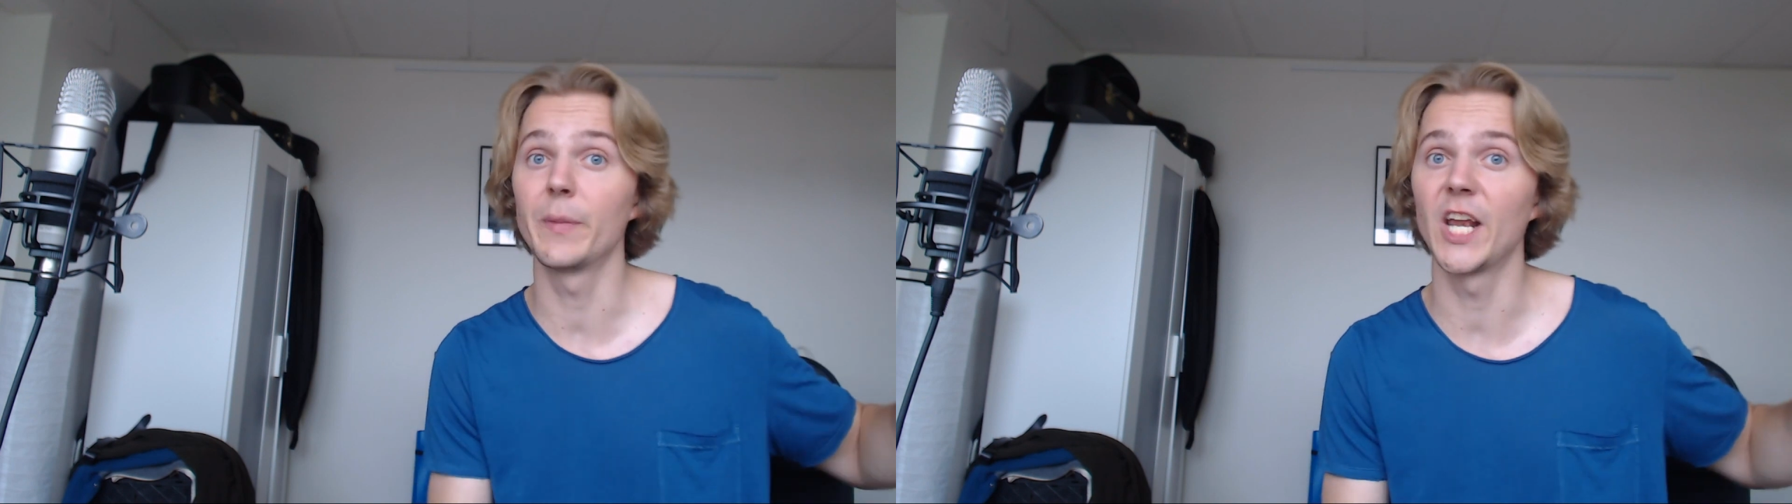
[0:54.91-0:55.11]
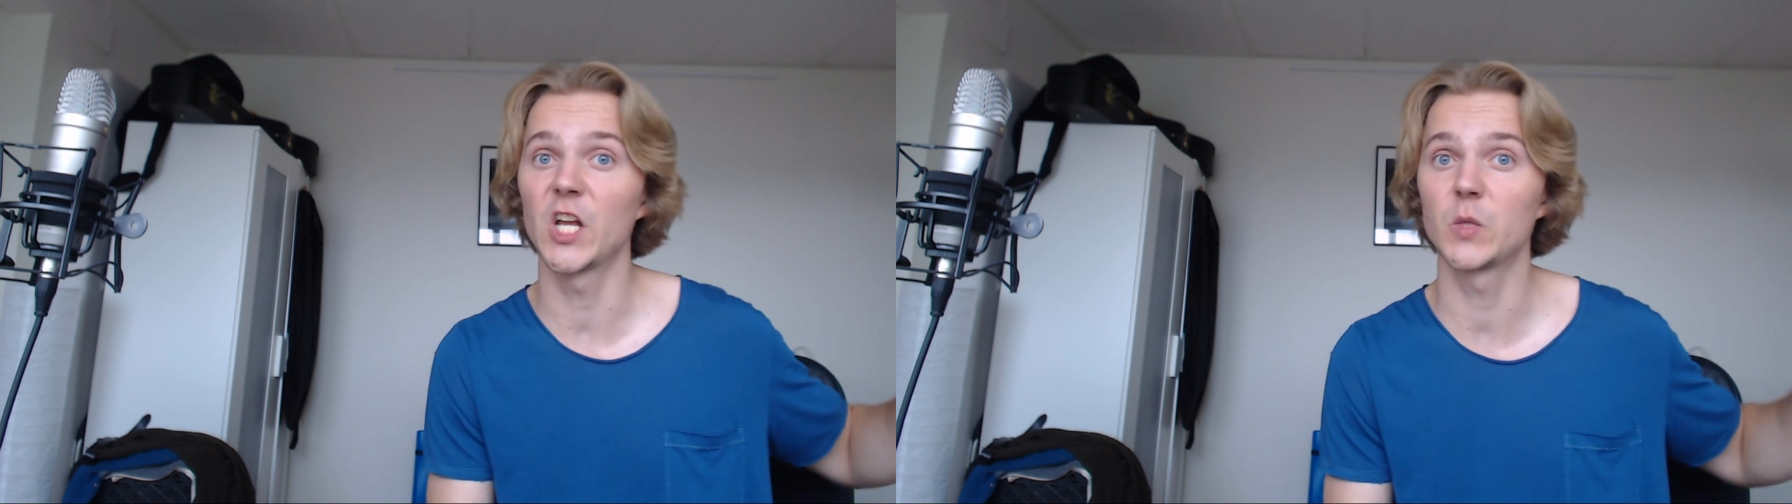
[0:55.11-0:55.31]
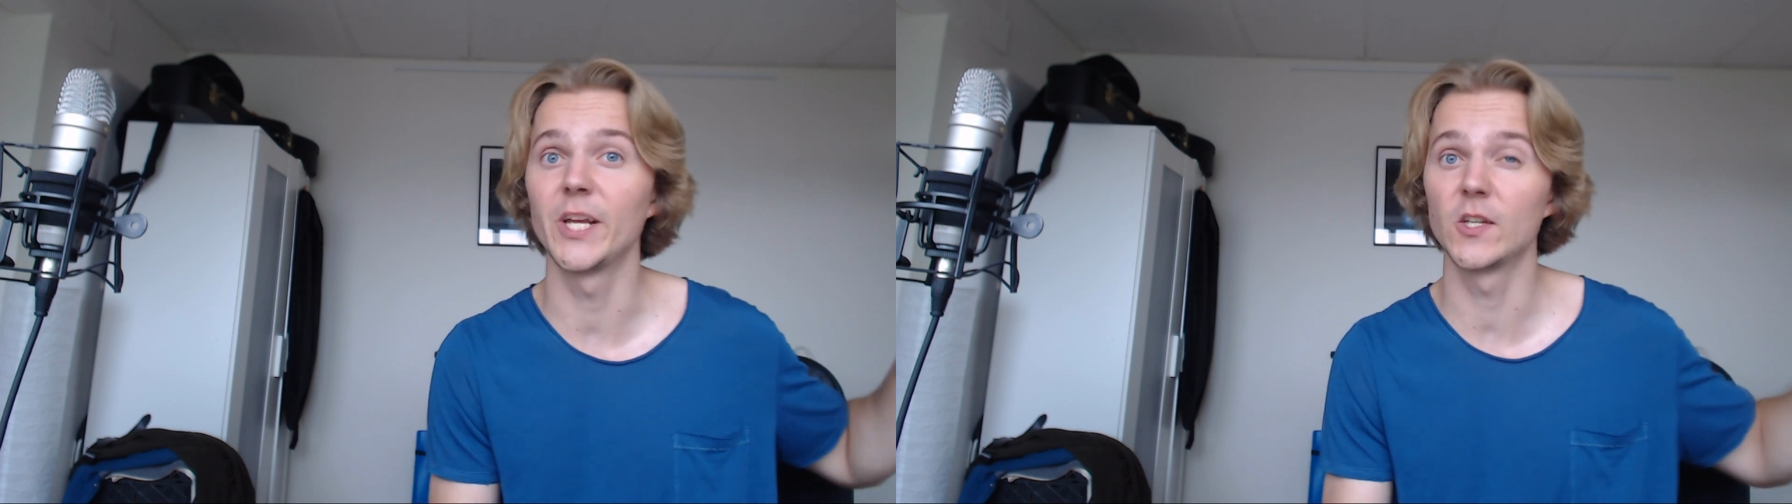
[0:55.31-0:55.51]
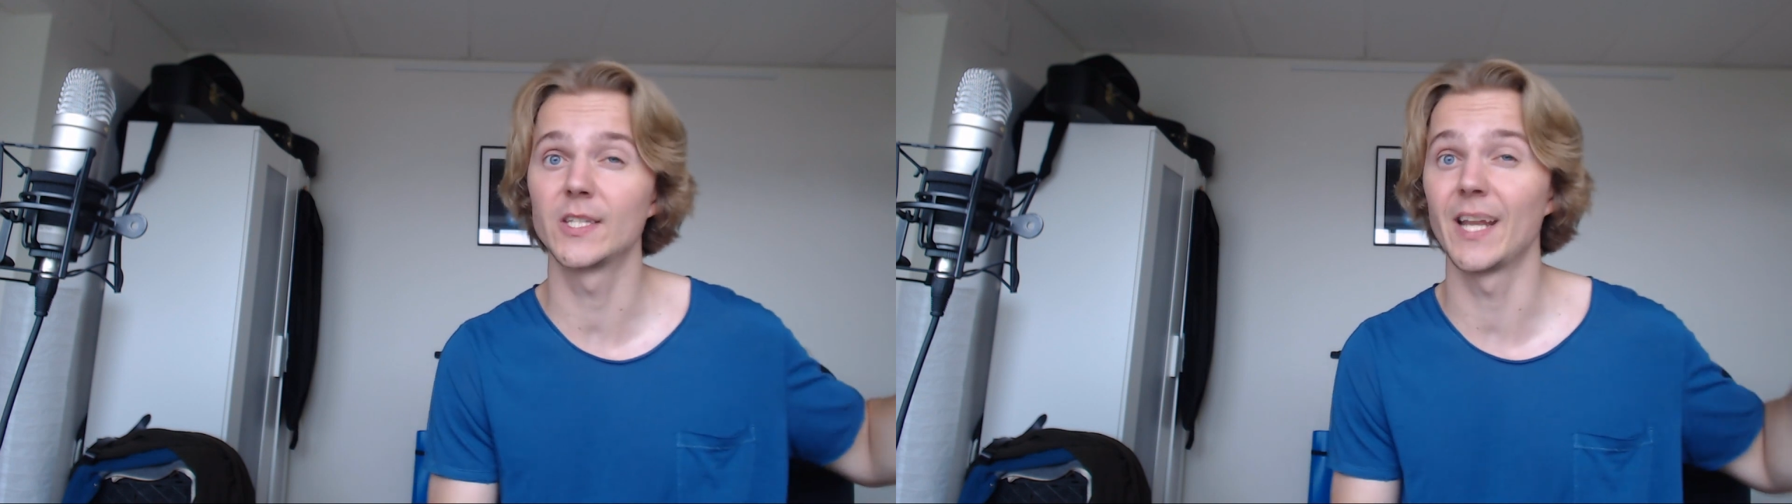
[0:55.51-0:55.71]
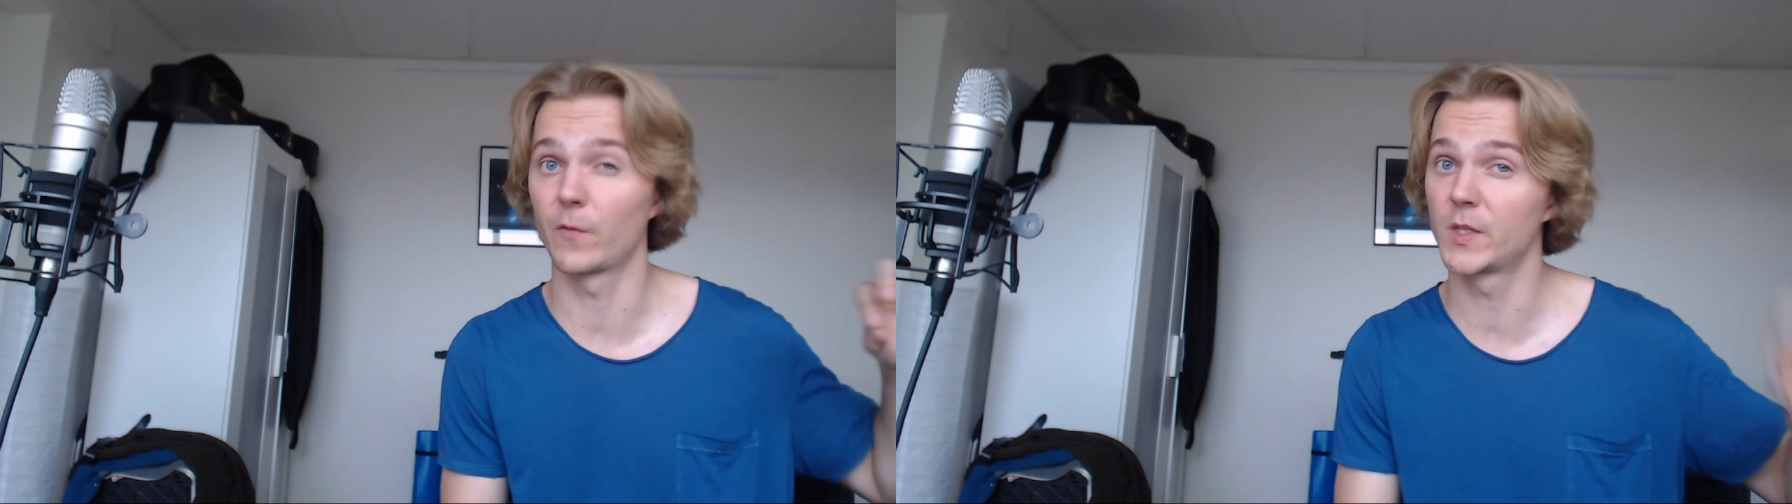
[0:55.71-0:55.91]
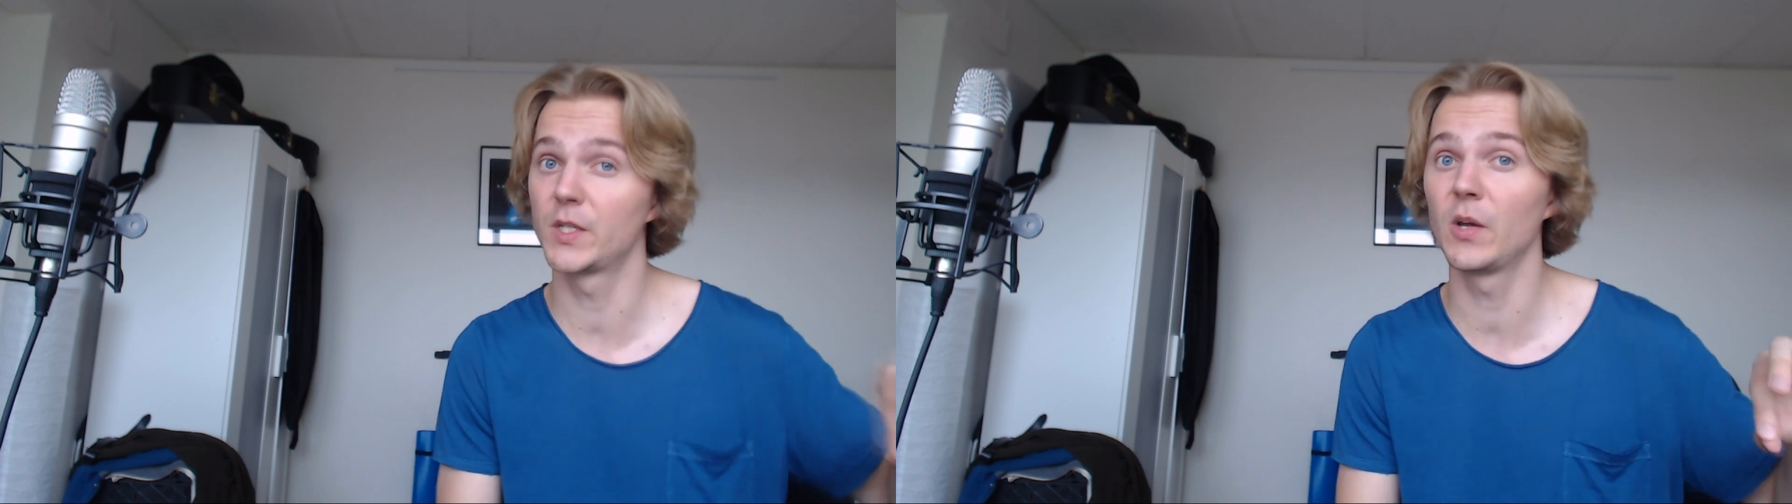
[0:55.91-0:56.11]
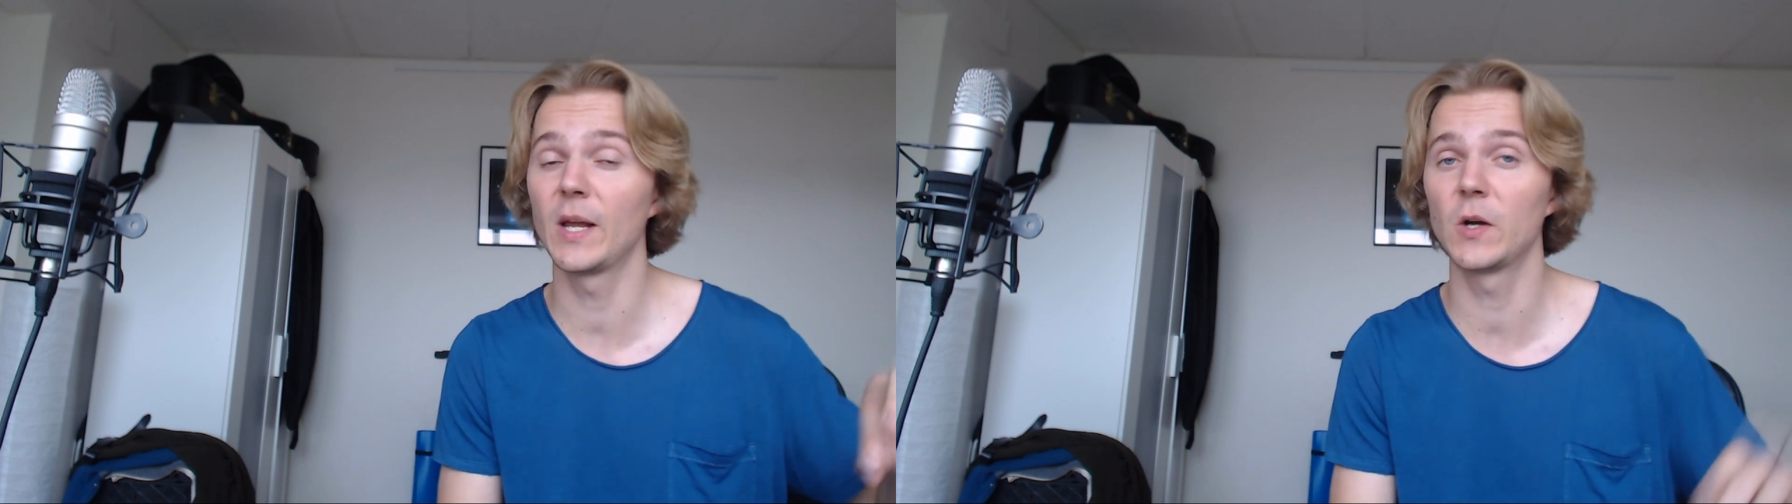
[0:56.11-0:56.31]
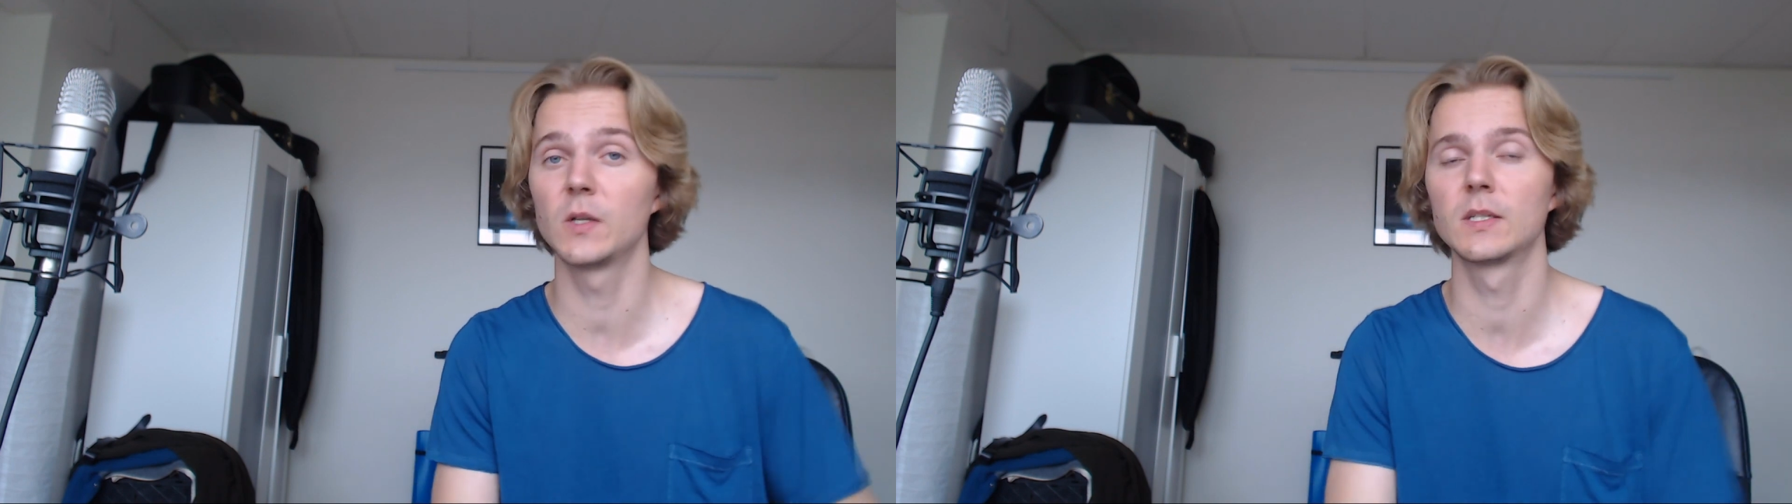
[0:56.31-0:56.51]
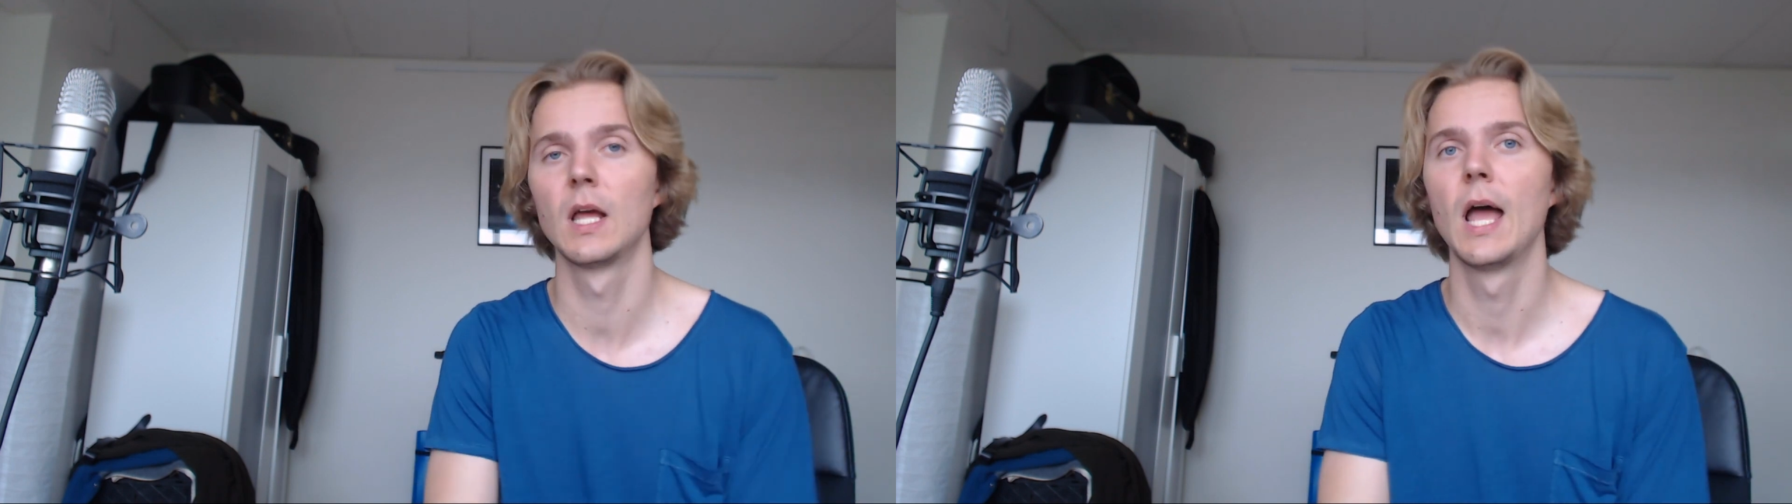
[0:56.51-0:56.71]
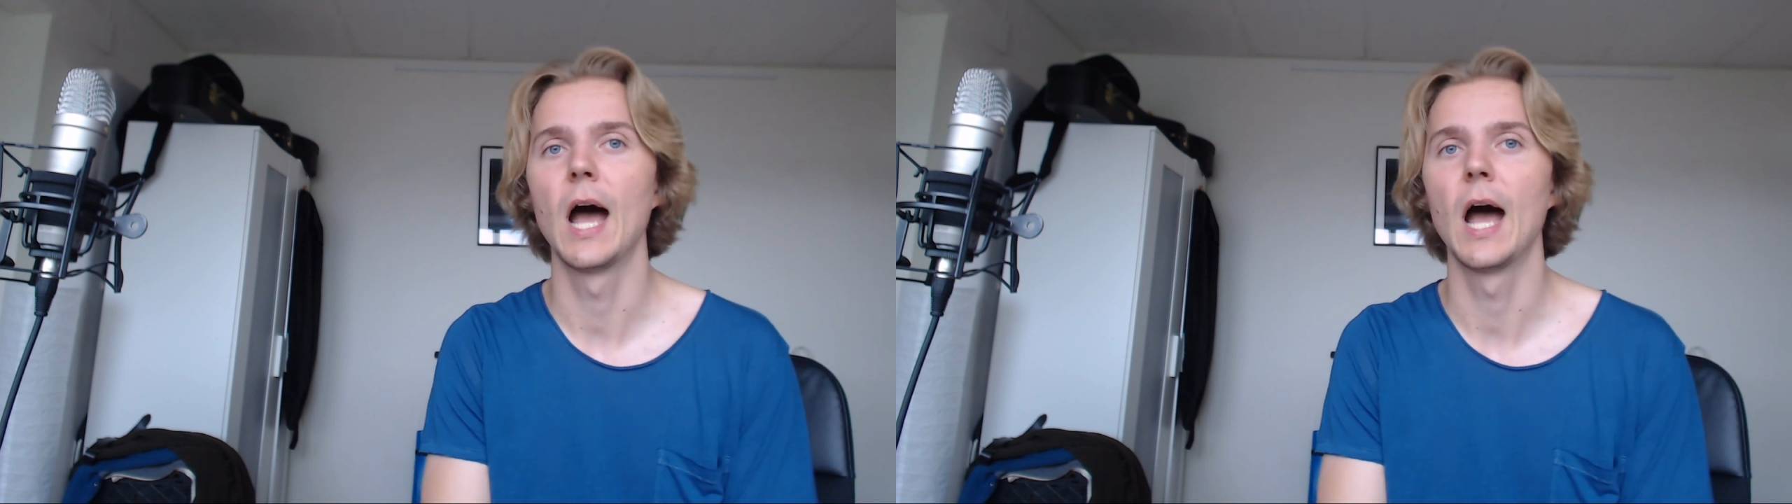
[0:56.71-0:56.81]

management agency now for two years.